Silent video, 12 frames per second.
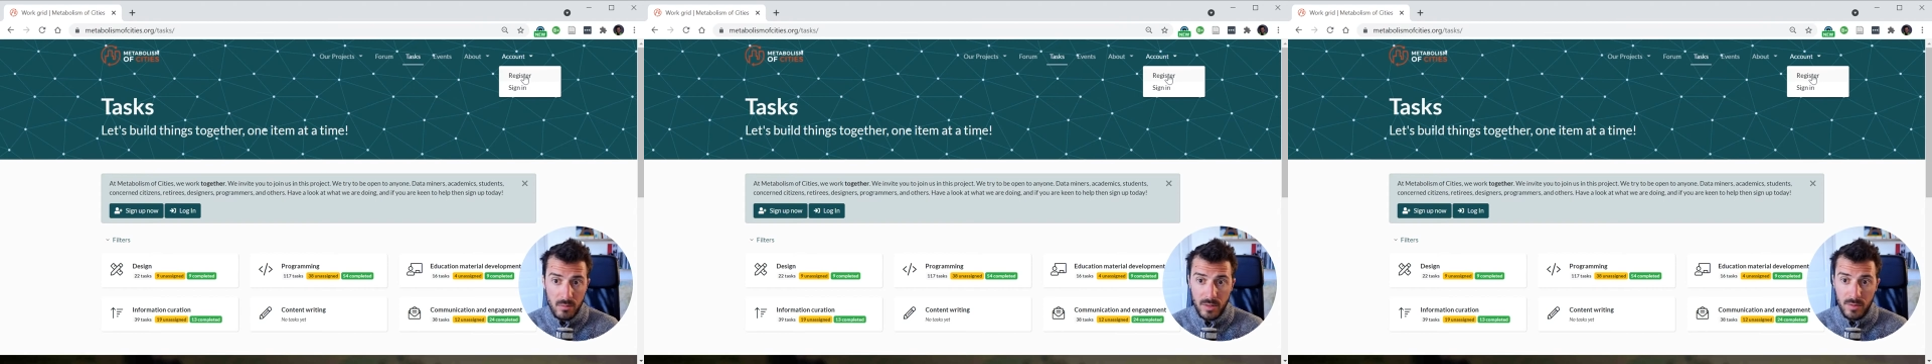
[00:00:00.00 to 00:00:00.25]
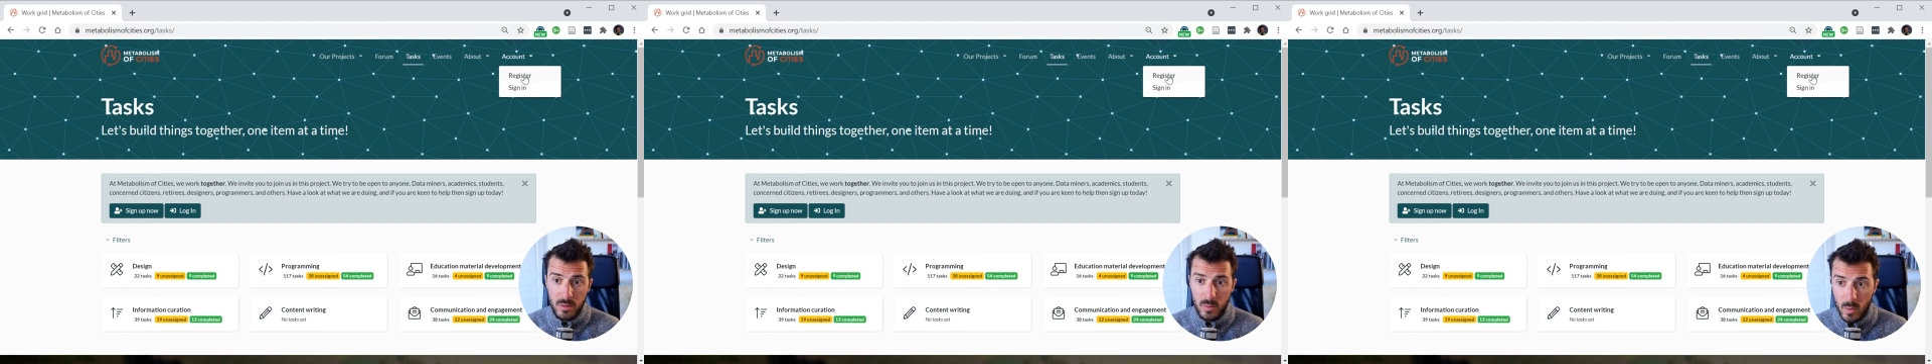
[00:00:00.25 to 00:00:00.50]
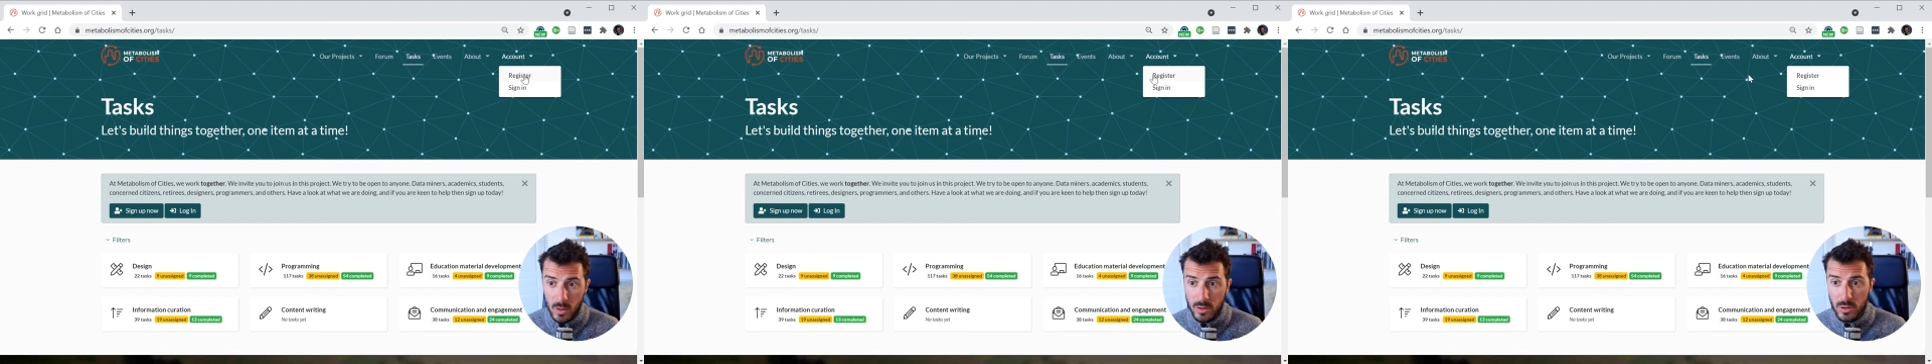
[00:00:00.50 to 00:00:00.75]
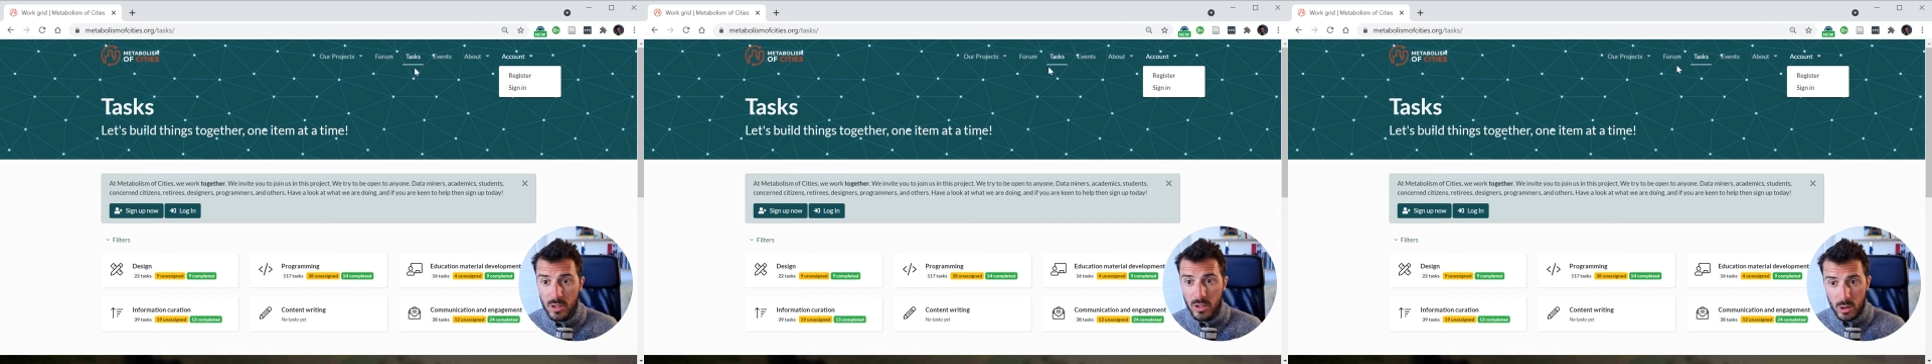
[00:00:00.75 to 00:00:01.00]
If you want,
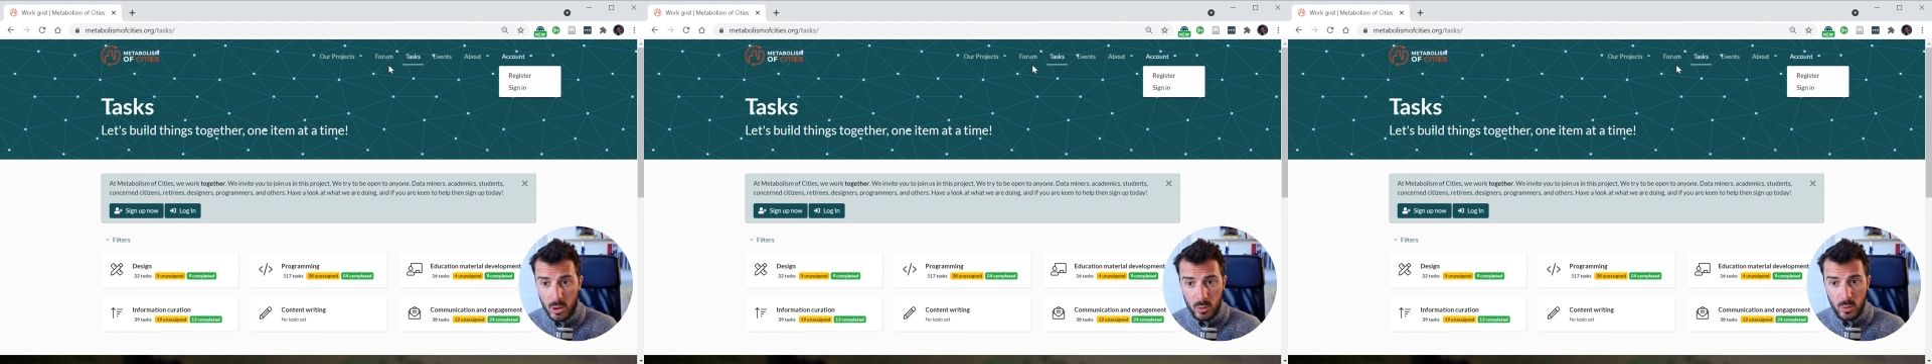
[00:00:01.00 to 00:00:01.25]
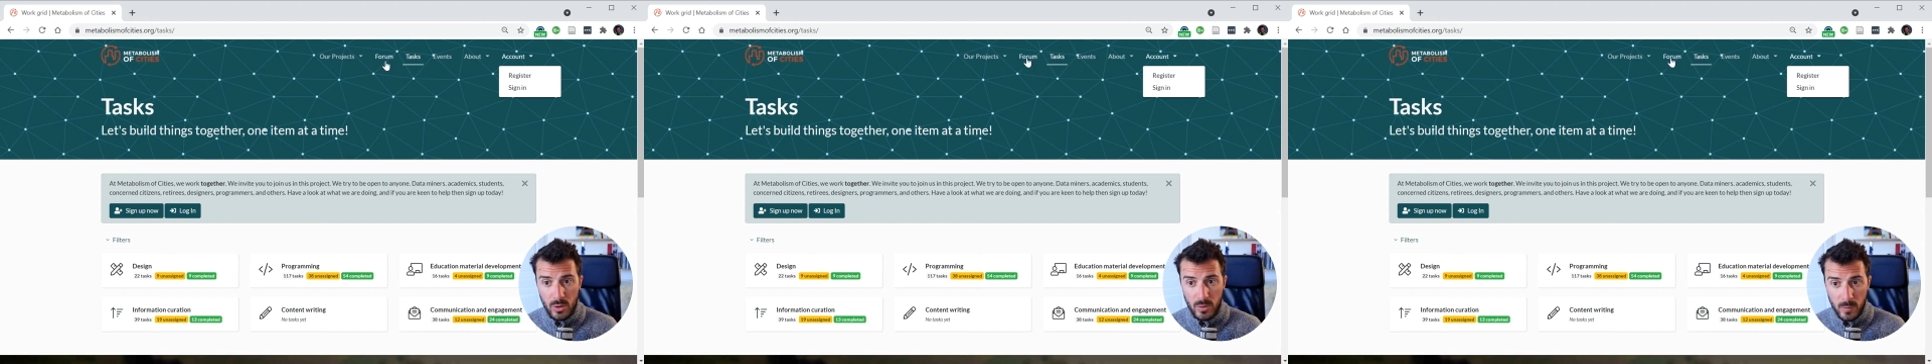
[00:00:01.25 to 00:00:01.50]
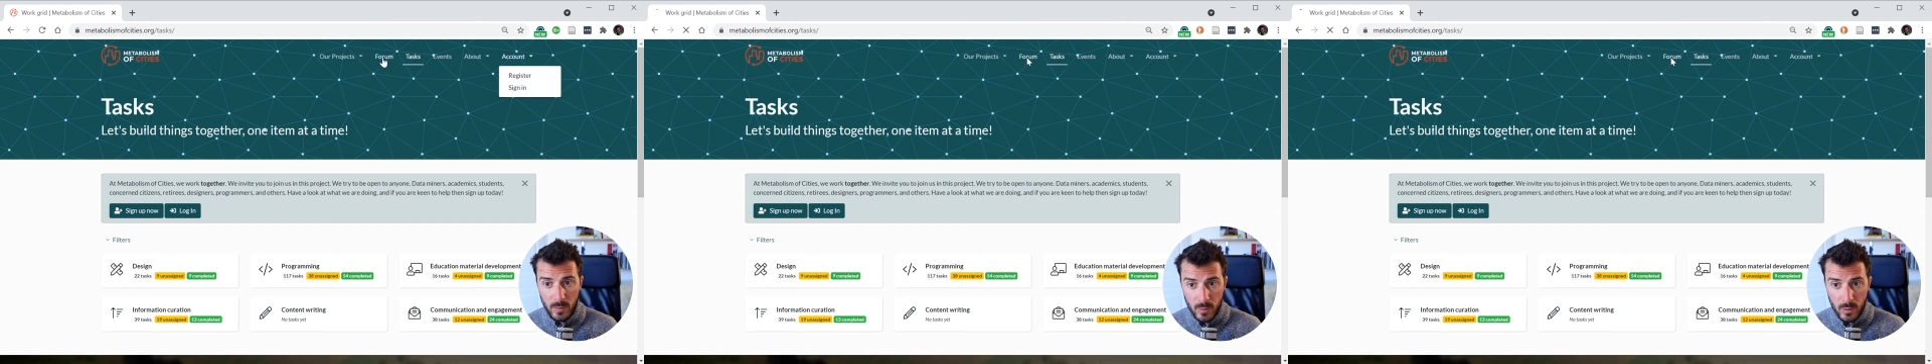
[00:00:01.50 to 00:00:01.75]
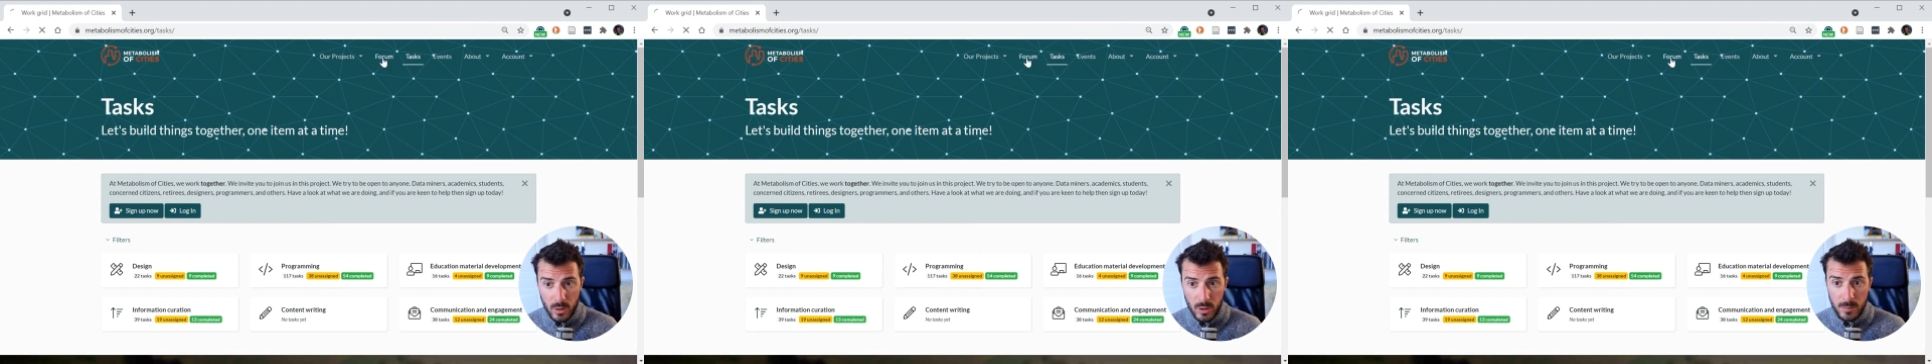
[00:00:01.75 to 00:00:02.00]
you can go to the
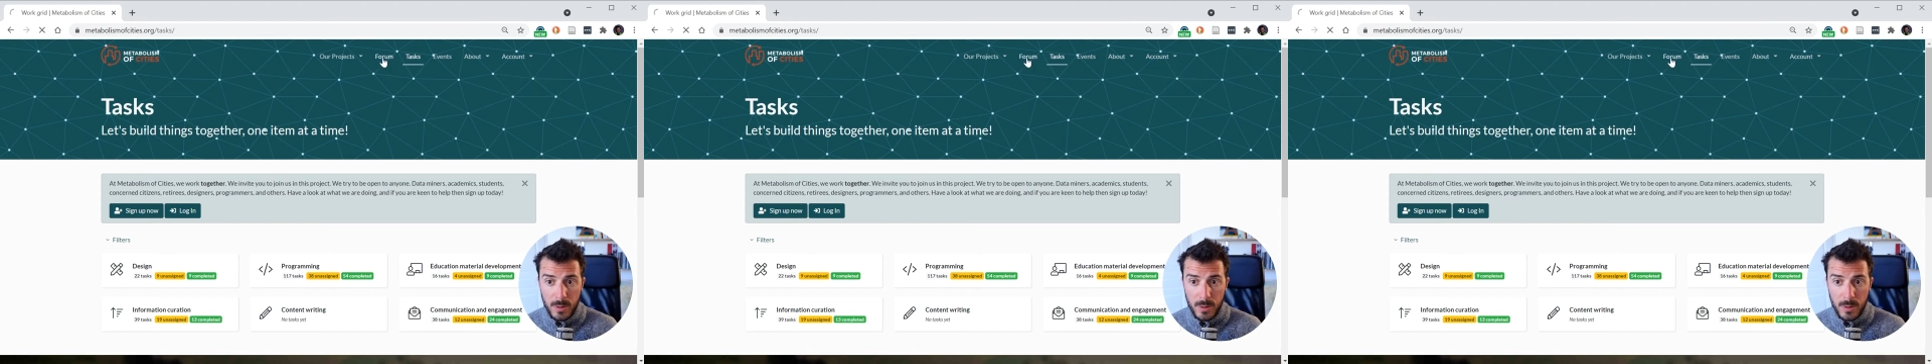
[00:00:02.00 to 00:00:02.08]
forum